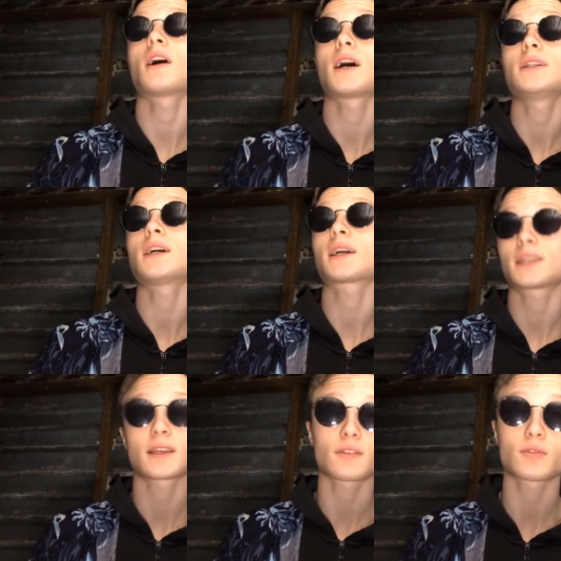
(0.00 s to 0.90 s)
I
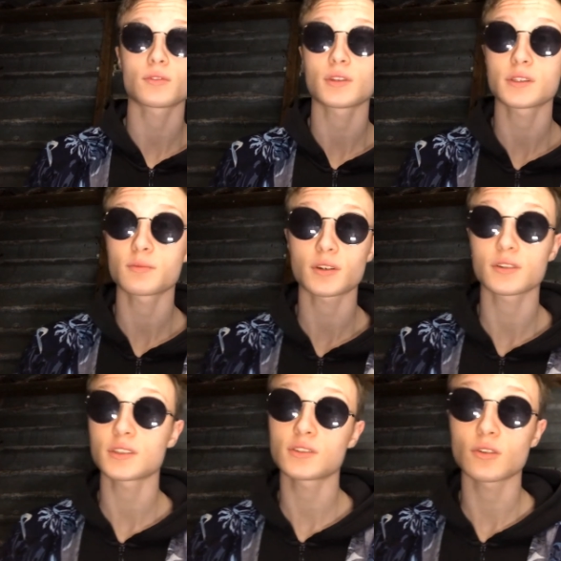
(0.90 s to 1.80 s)
can get through this
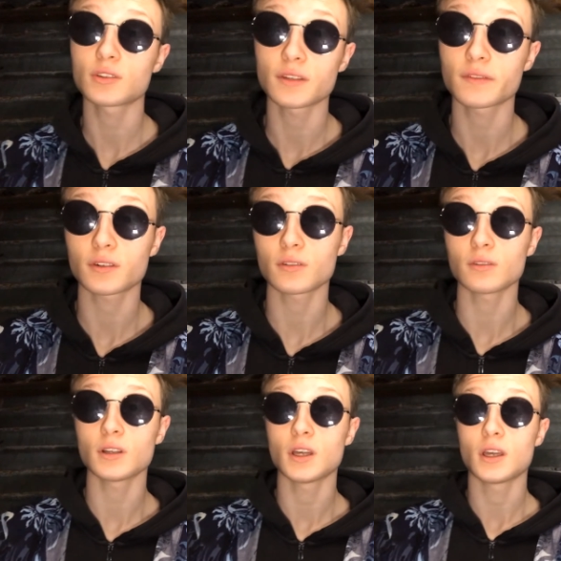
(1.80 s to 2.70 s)
because it's not
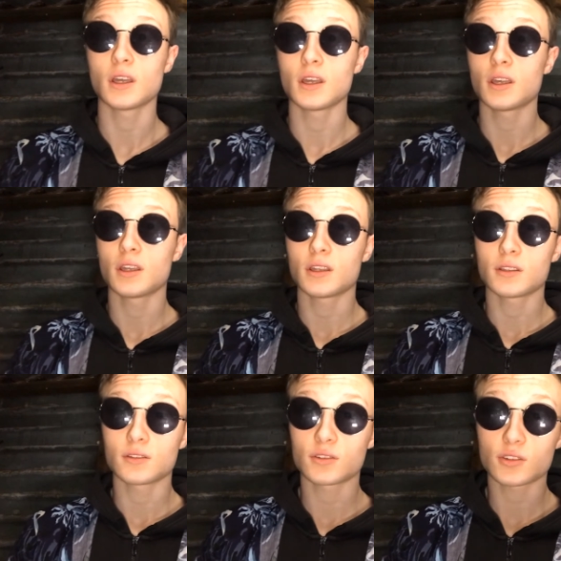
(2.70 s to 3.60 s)
difficult.
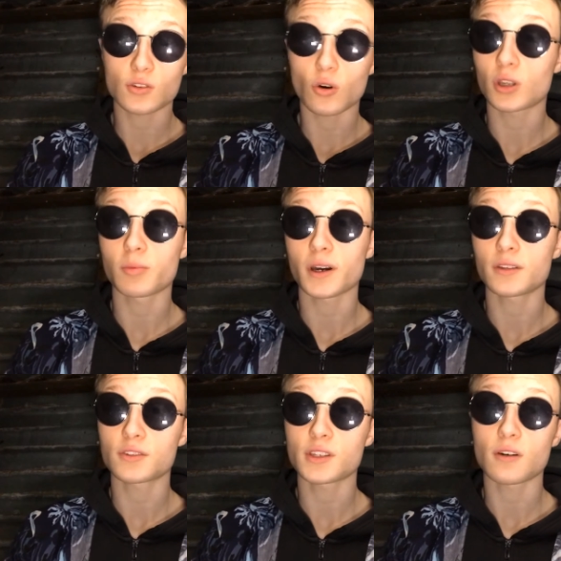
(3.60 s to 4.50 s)
Just occupy
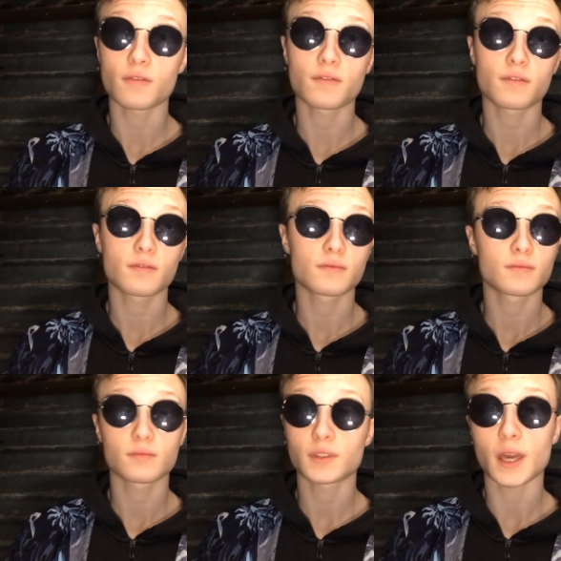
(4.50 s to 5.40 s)
yourself,
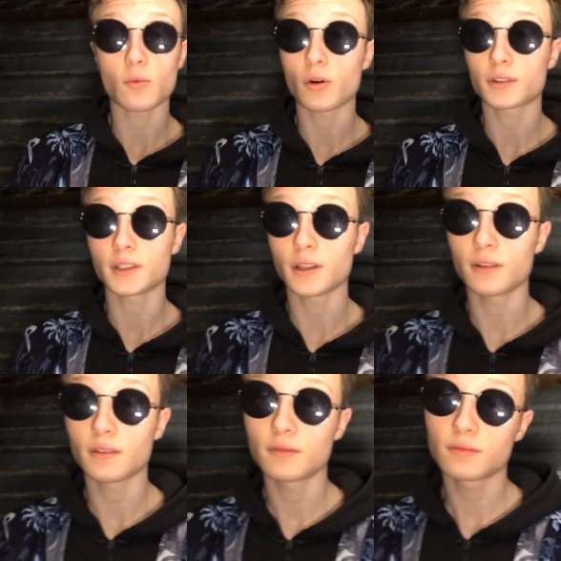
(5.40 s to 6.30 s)
get work
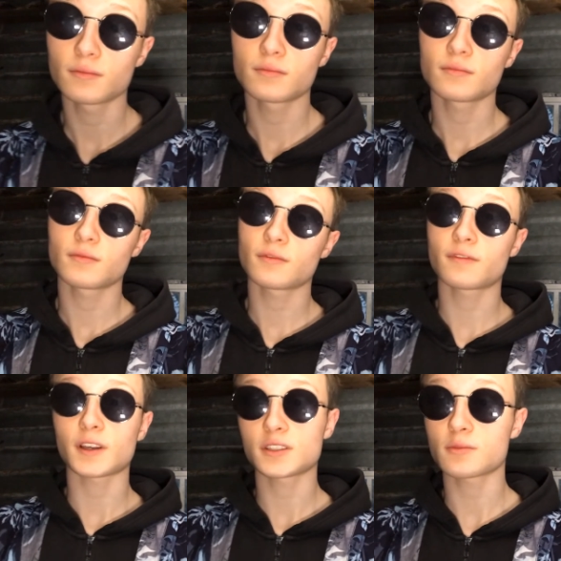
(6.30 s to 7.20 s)
done,
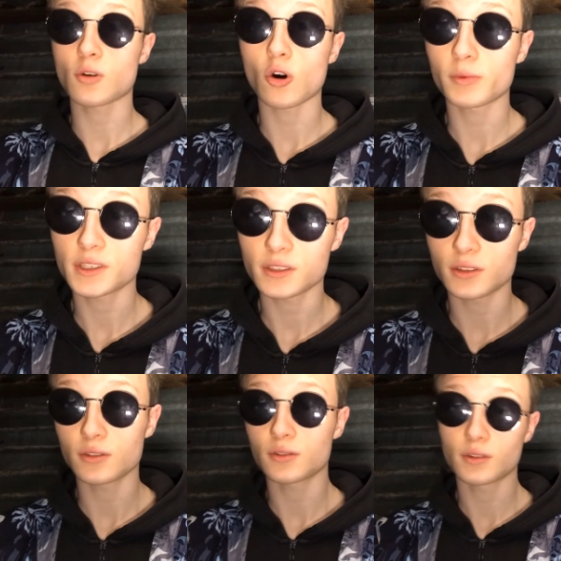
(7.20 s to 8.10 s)
find some hobbies to
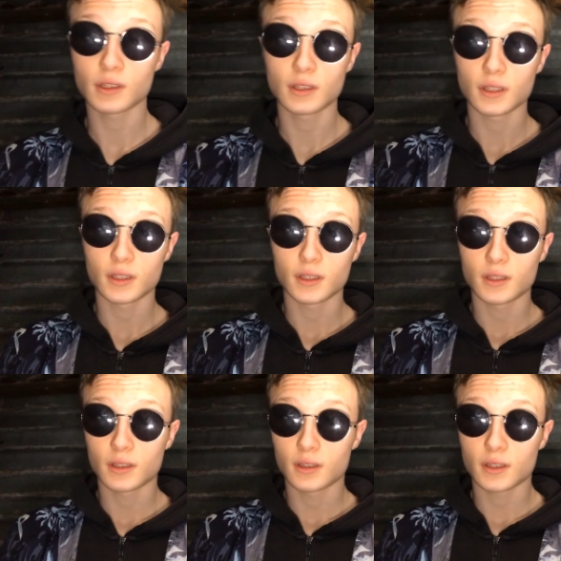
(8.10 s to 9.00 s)
do,
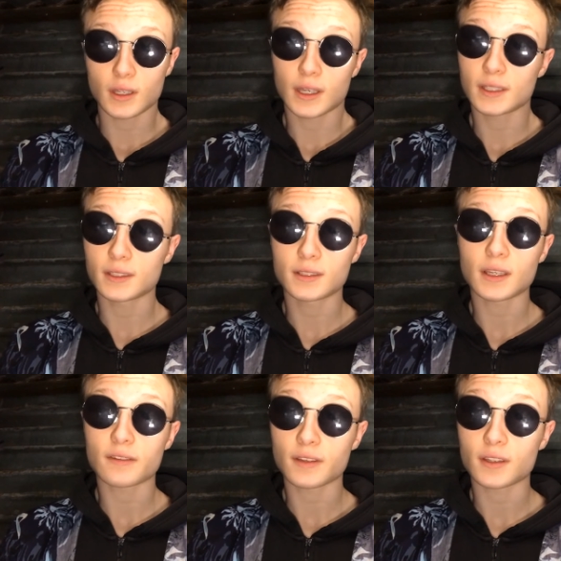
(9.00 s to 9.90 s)
and
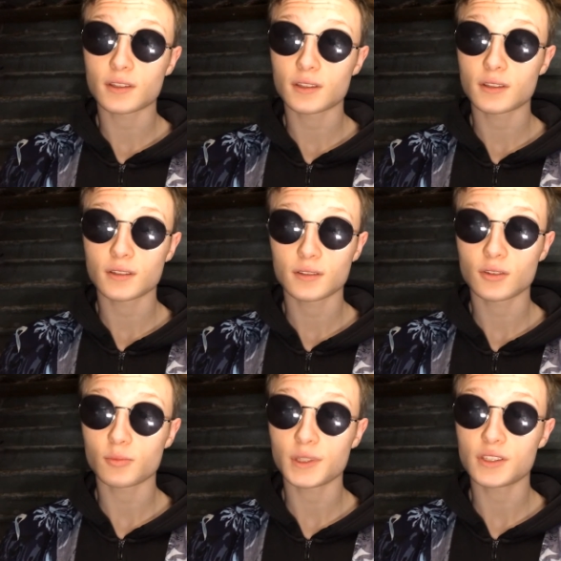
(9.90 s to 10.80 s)
I think
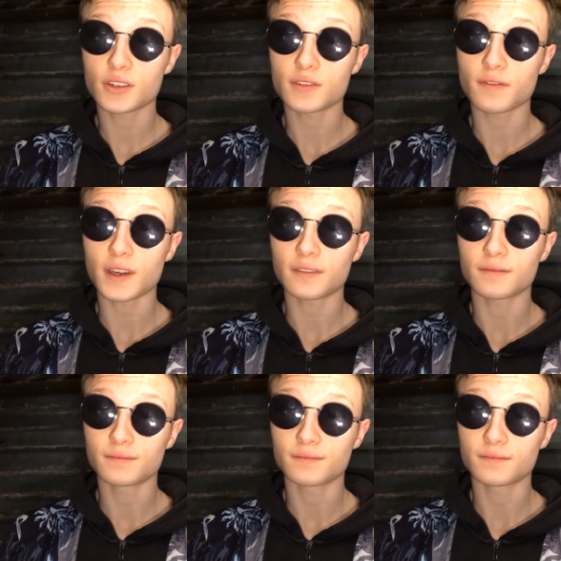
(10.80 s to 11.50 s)
you'll be just fine.